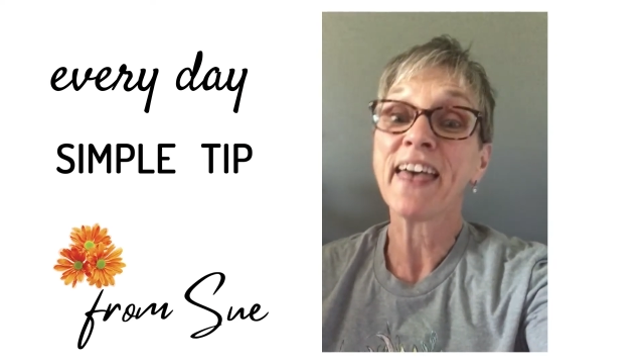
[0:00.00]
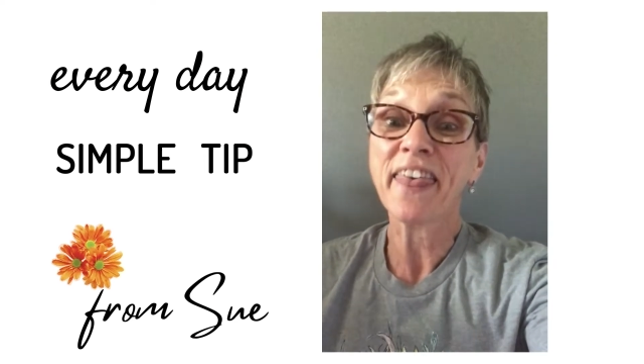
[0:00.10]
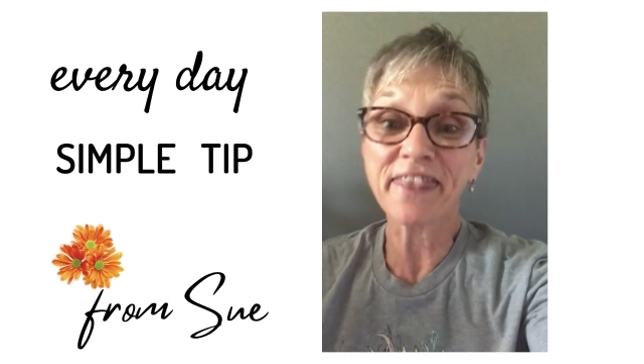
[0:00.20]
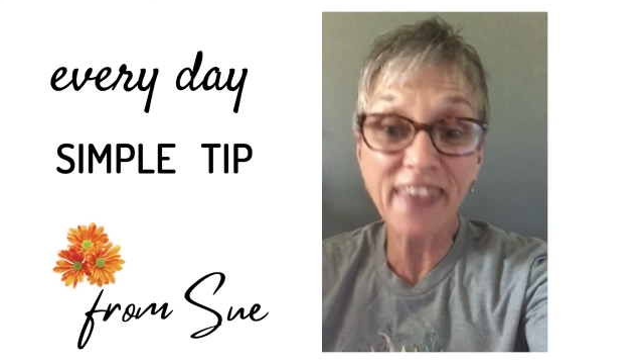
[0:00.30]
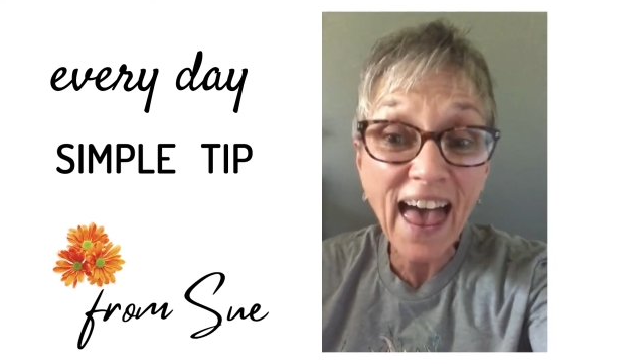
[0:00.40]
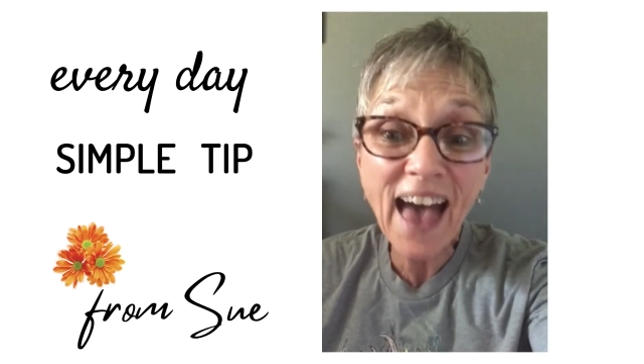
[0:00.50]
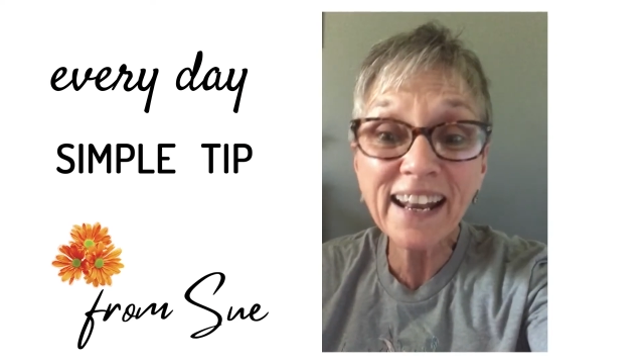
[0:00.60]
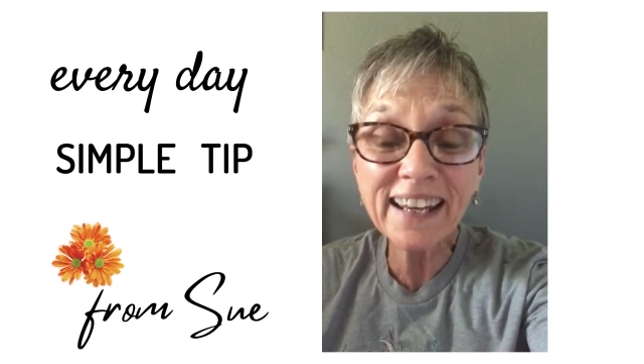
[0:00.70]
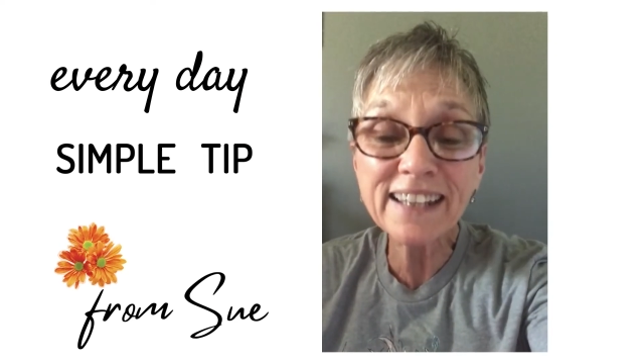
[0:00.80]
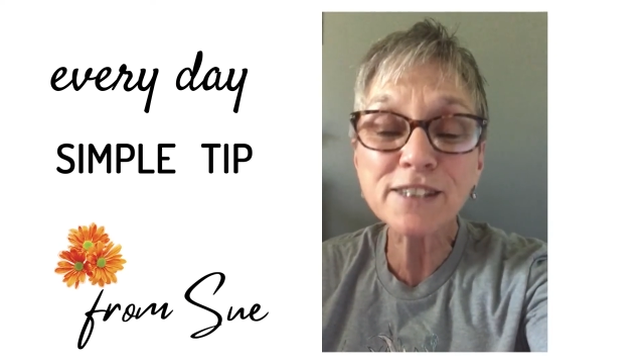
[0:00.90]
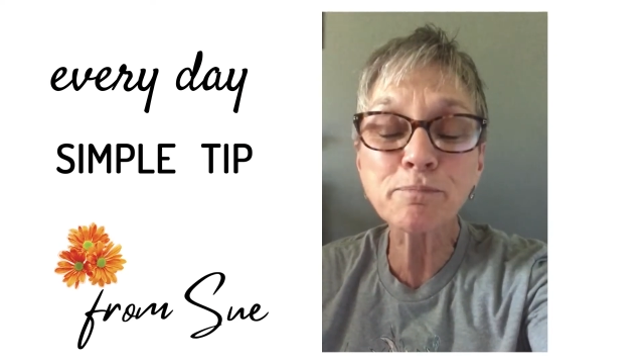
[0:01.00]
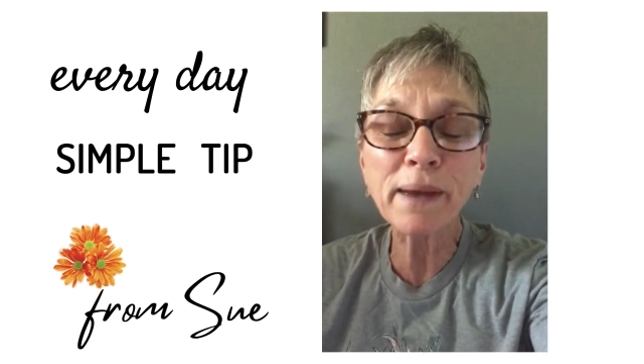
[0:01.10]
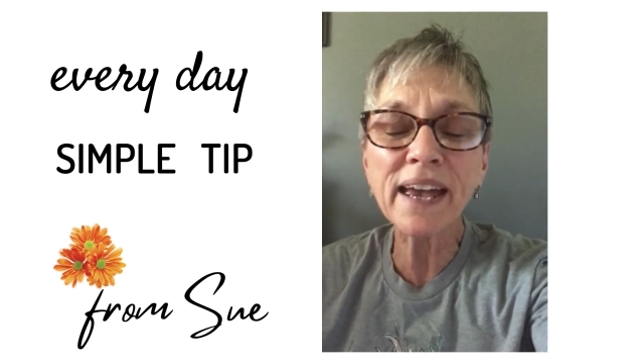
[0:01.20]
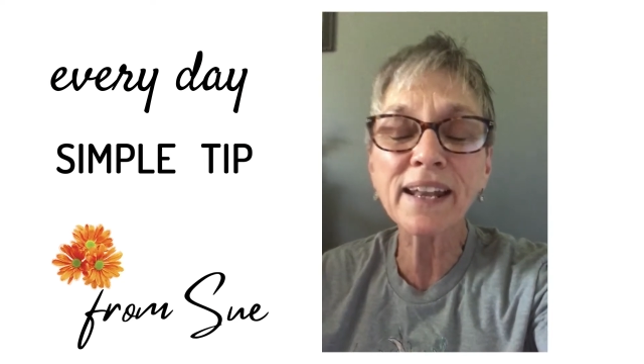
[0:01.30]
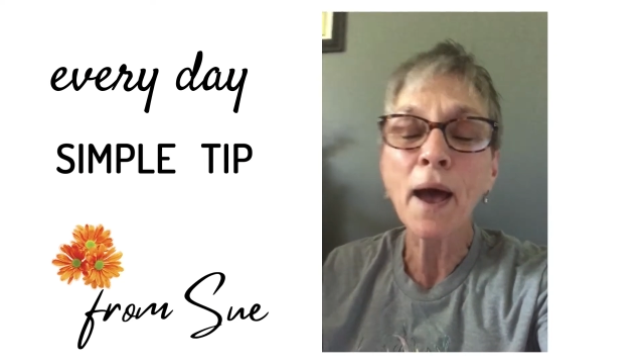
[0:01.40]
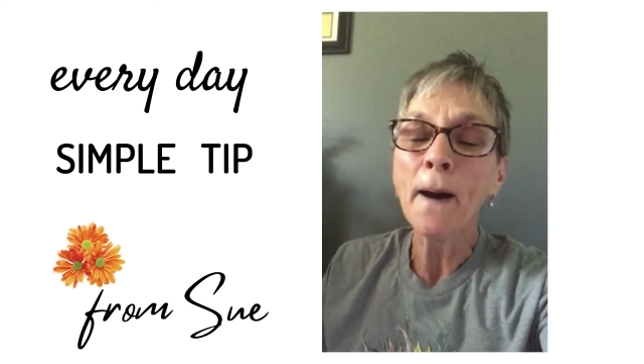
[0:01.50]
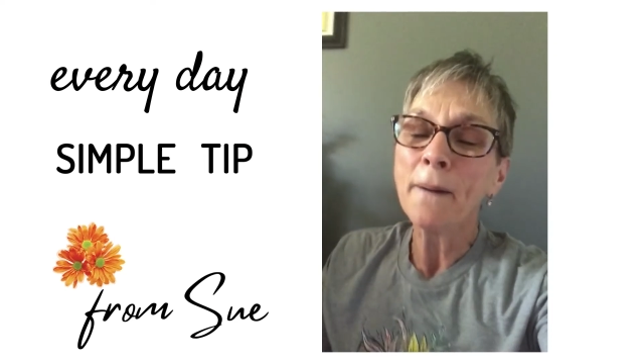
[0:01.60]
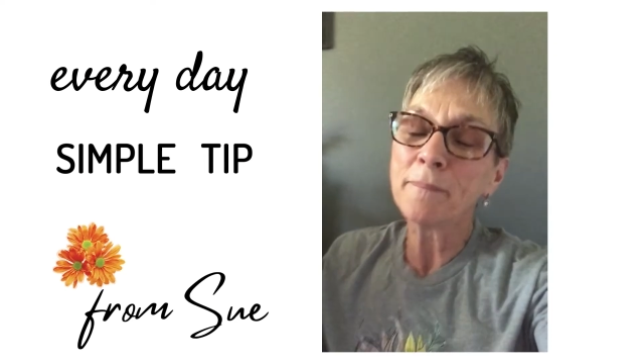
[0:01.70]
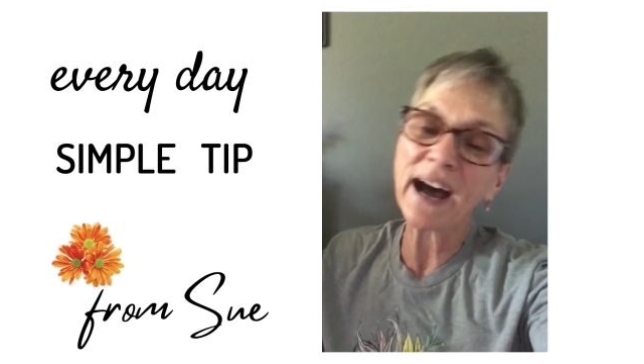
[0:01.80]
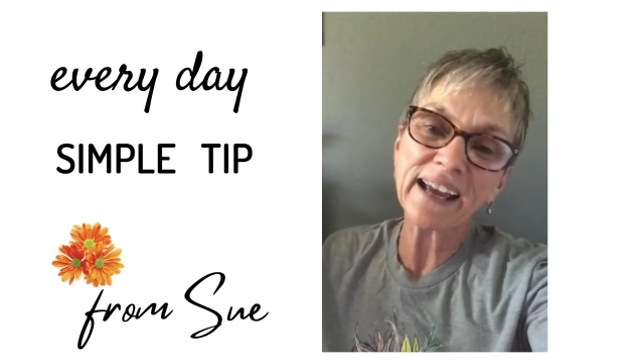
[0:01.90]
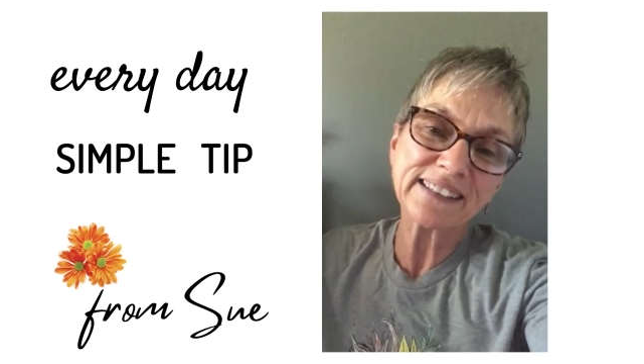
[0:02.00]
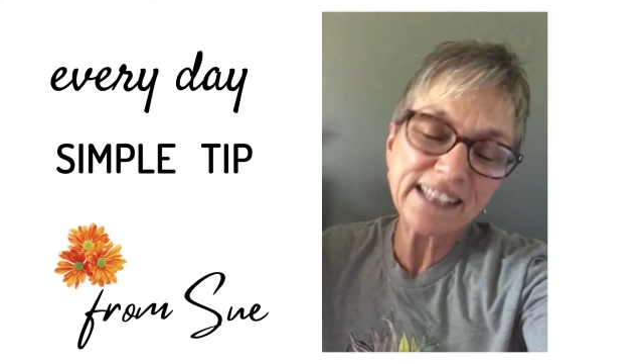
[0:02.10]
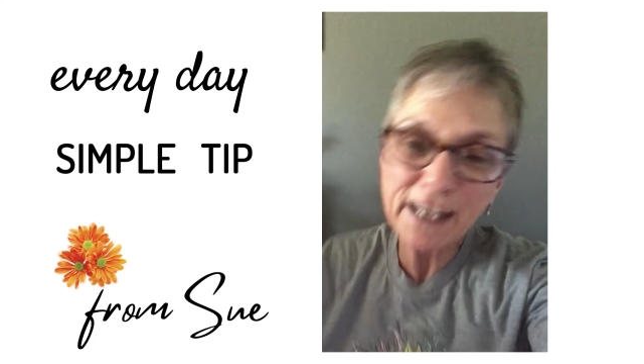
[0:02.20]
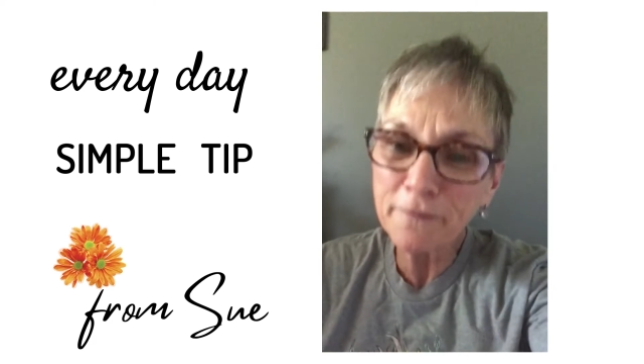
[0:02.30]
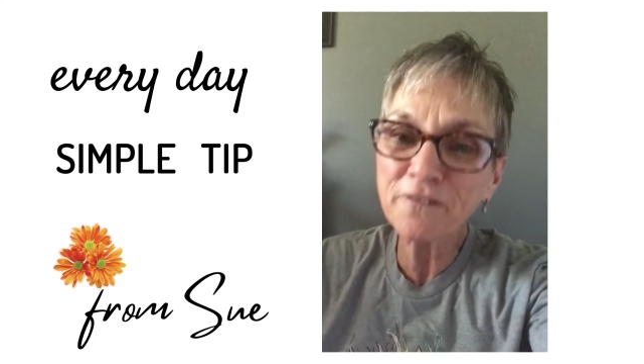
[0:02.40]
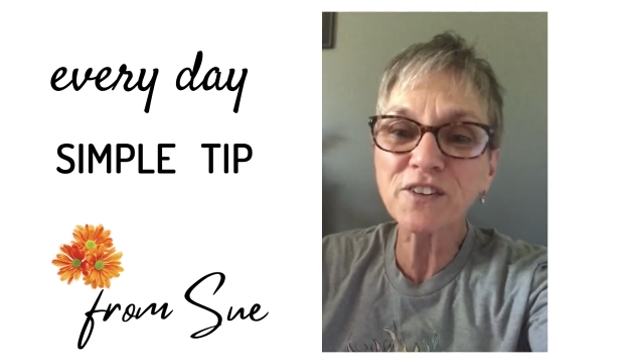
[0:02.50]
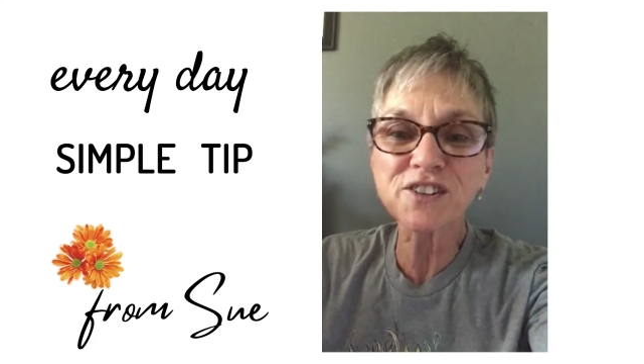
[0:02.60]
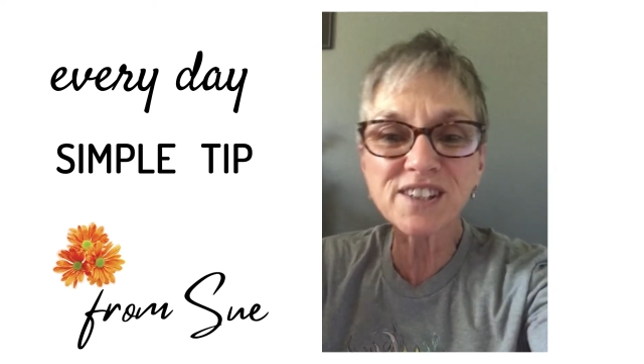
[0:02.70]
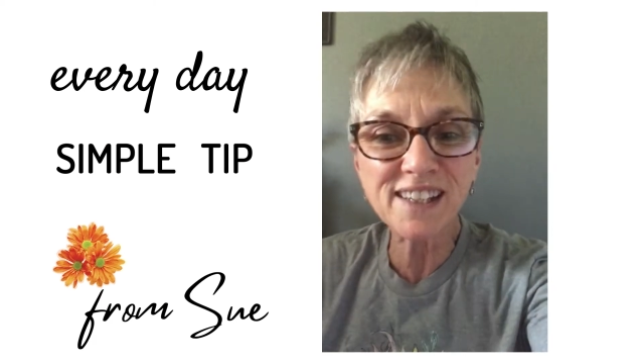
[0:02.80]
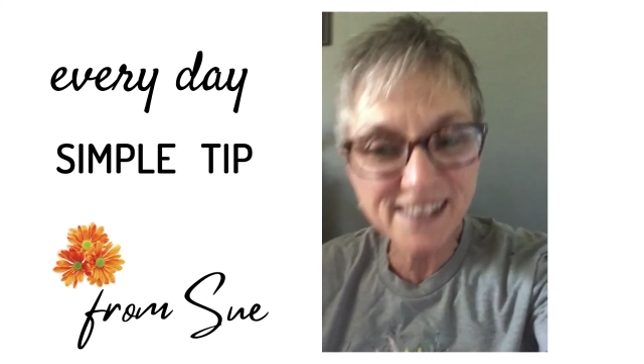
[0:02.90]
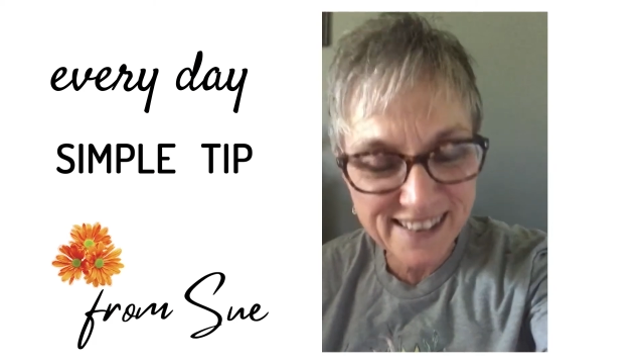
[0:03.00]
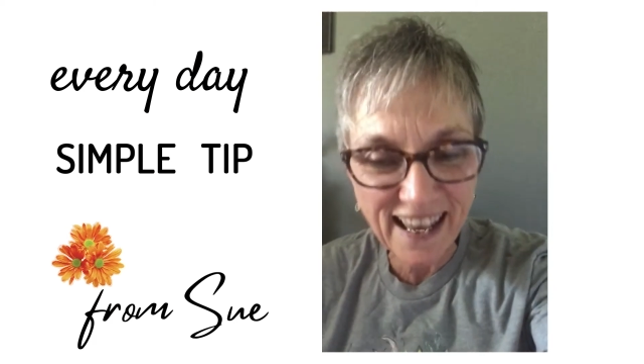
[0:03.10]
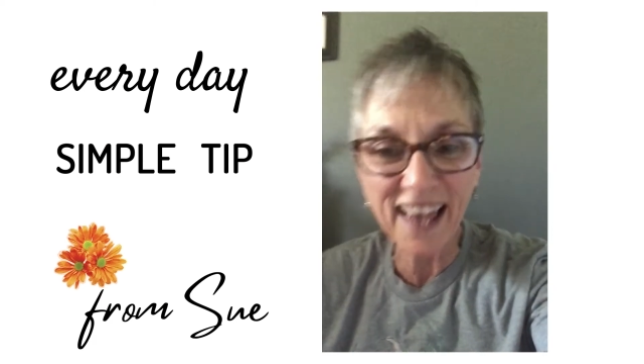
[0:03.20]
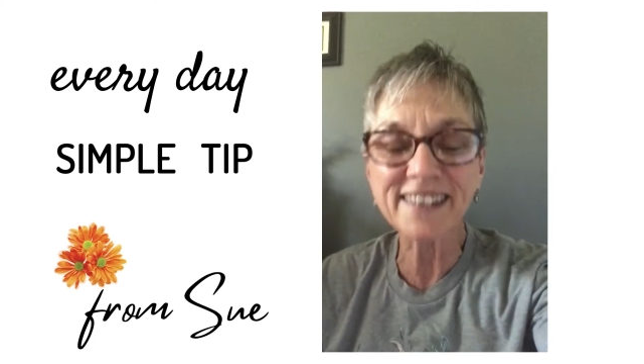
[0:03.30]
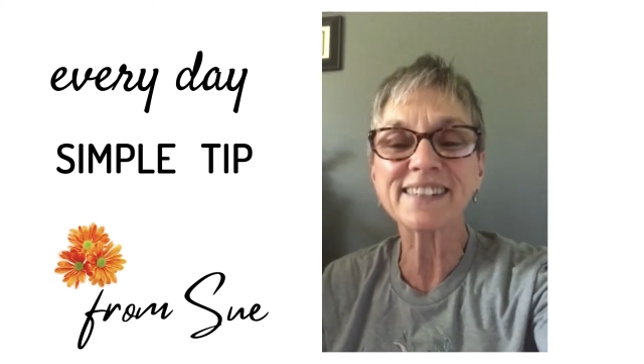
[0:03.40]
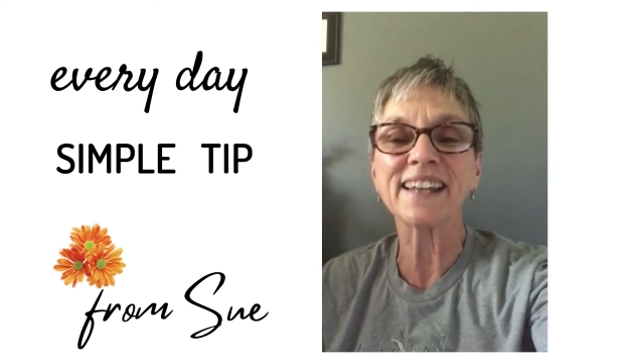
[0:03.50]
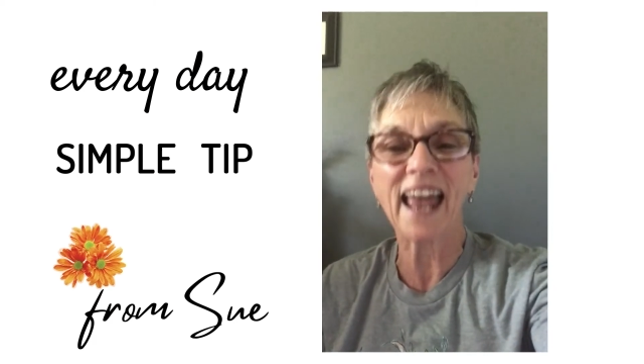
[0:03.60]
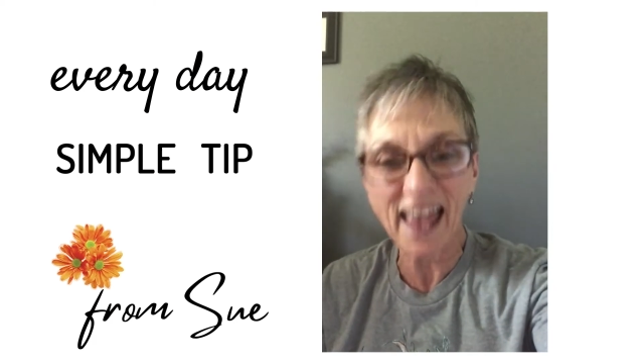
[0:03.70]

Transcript: That has been my tip for success in